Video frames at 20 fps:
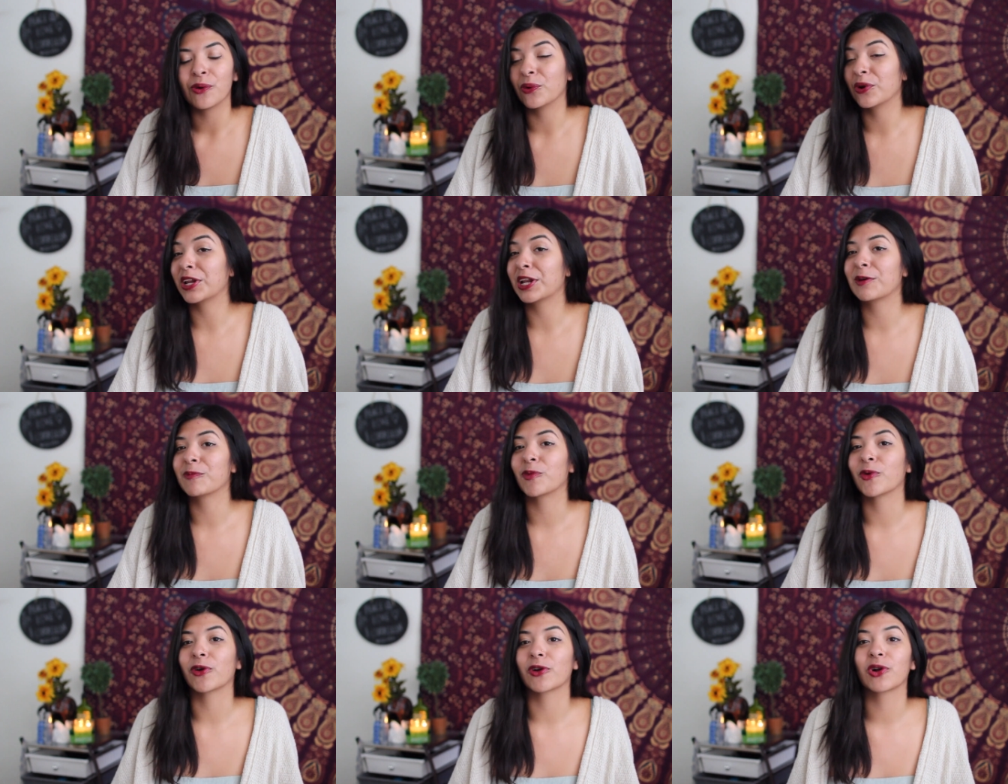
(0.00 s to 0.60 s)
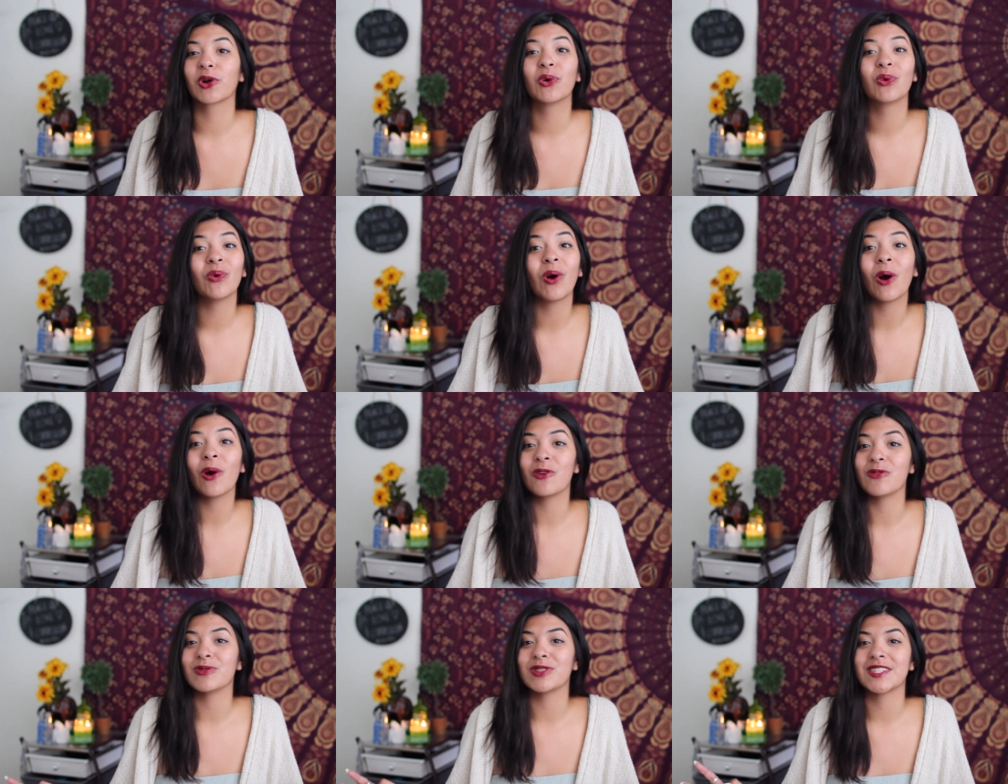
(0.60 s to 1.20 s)
reading more
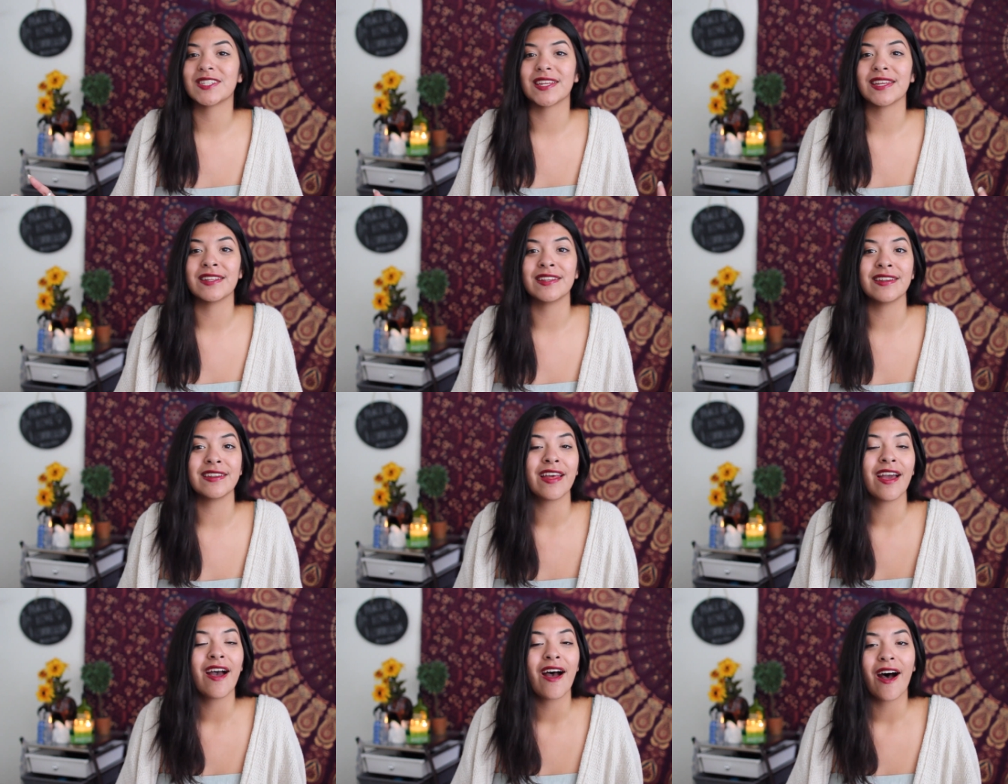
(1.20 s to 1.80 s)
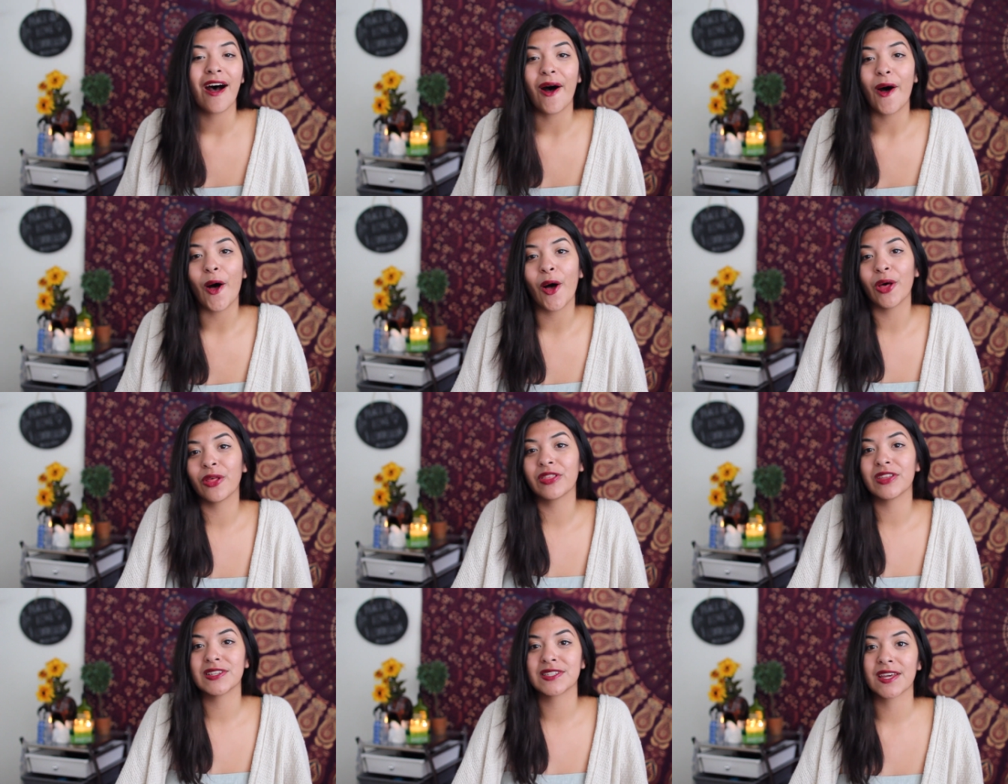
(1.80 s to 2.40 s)
quotes and
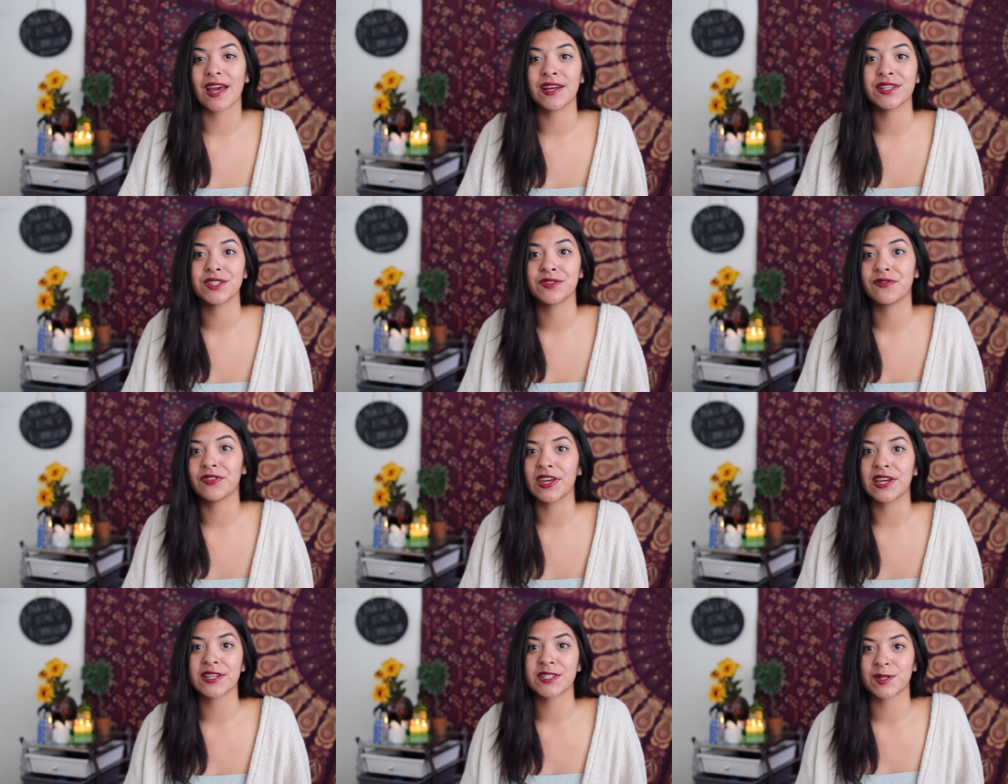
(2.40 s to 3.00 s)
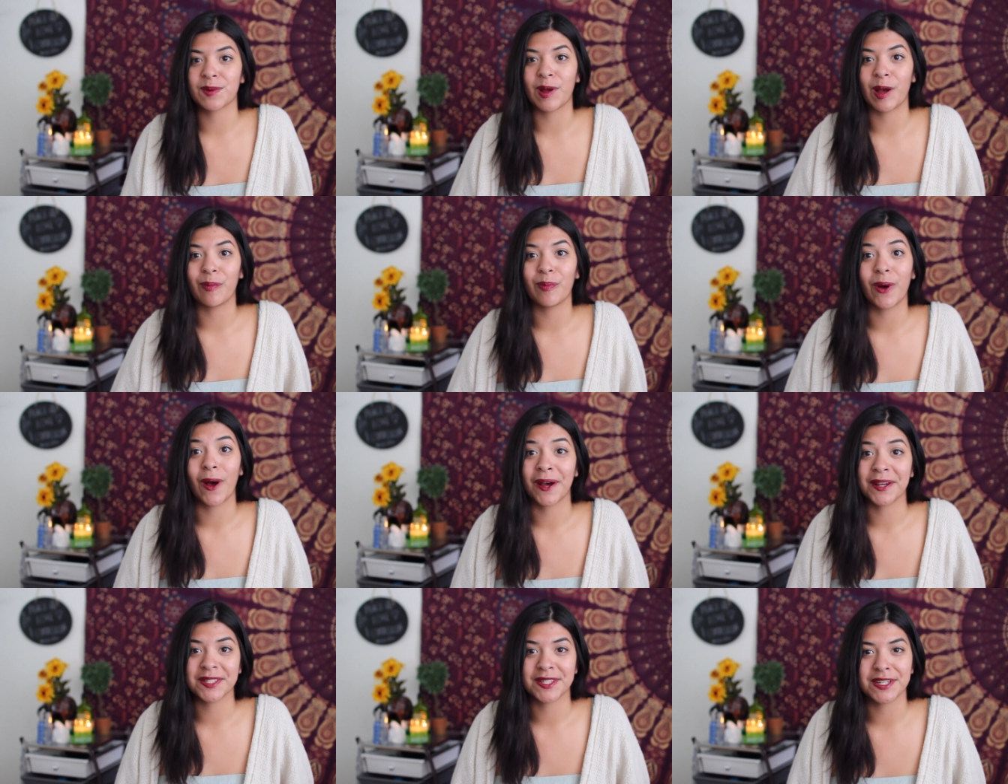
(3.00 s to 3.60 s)
all these kinds of things about
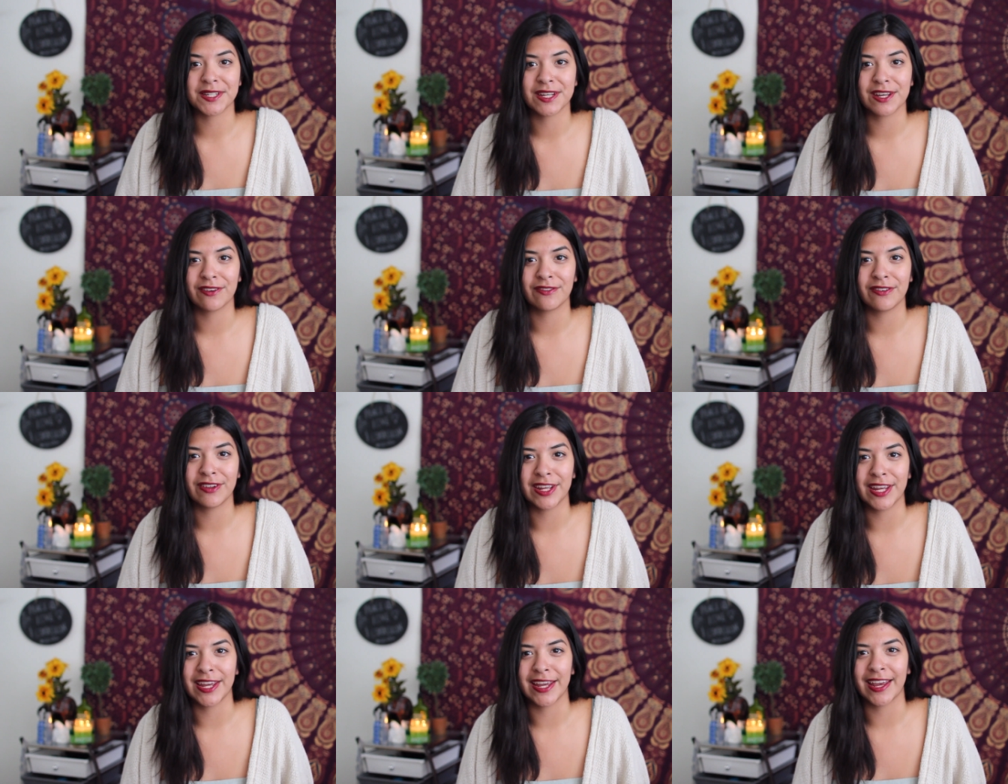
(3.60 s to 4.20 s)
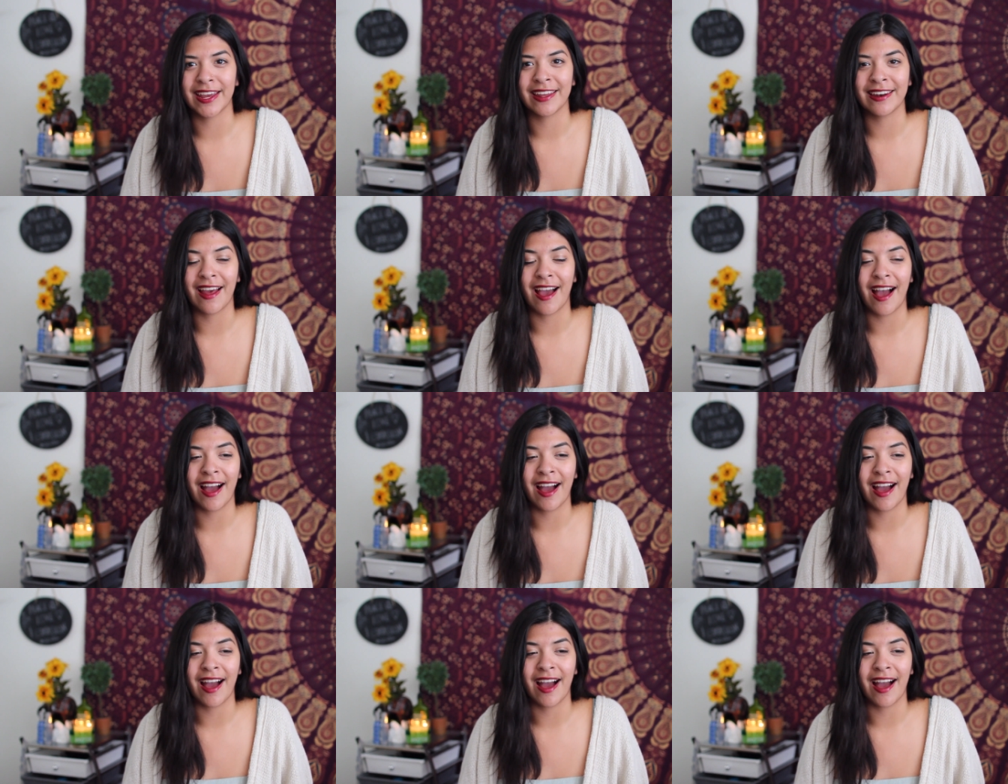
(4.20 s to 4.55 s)
positivity and